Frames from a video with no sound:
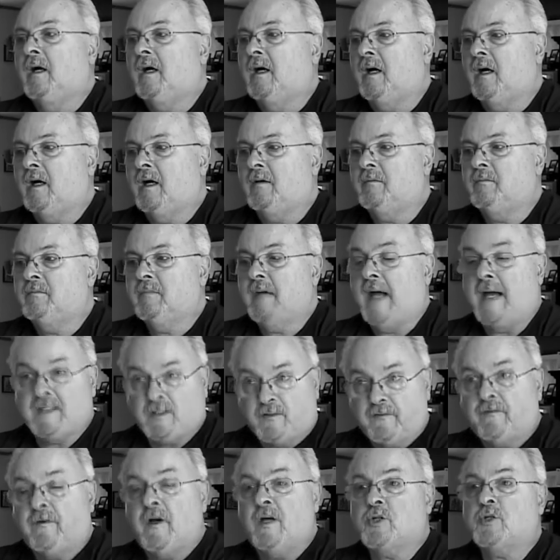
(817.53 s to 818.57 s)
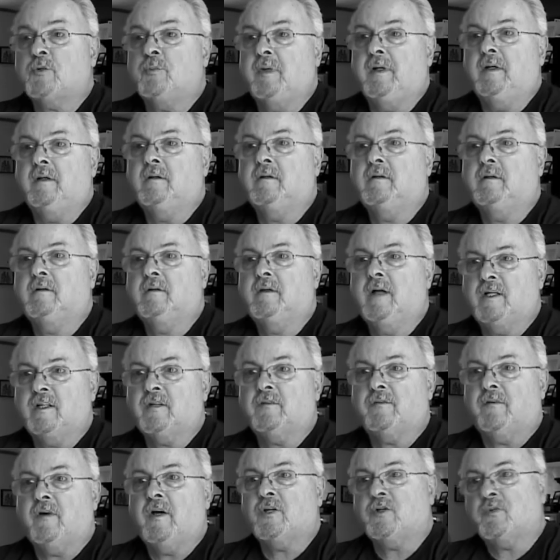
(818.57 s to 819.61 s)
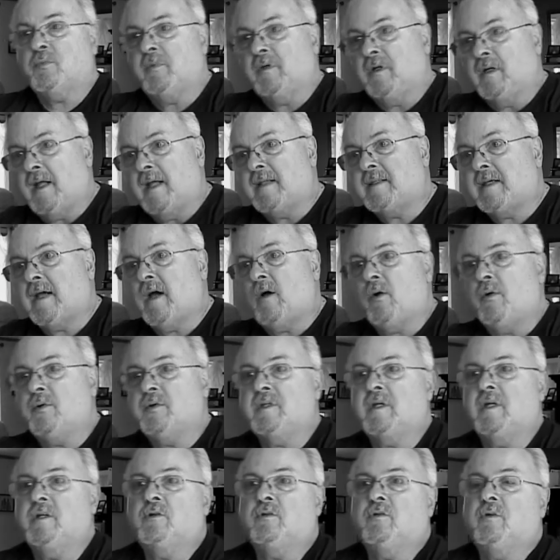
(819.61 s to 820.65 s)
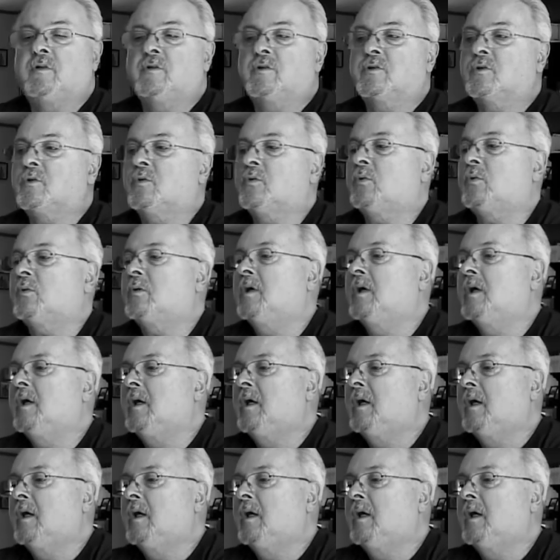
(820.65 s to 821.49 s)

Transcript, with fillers: uh, as a freshman. As a freshman, that's how I was entering school.